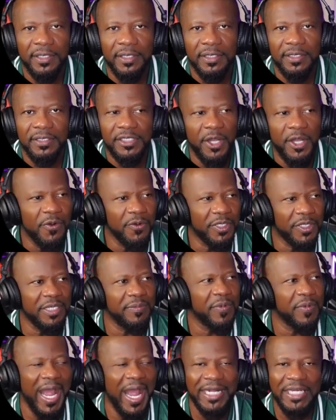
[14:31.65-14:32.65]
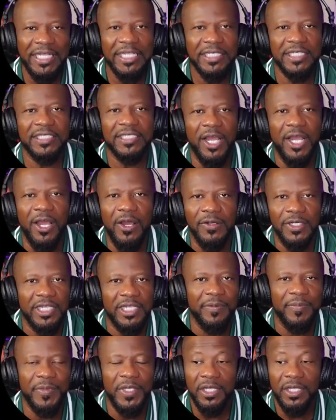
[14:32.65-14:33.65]
Don't keep, I need to talk to
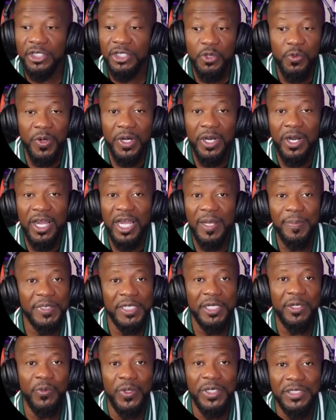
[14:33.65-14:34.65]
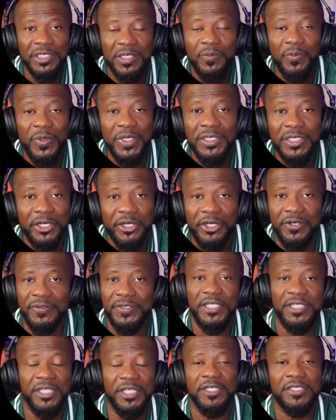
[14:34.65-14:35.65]
him. You were up there with him with the girl. She
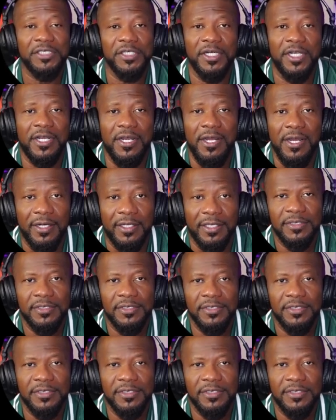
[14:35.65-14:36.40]
took her to the car.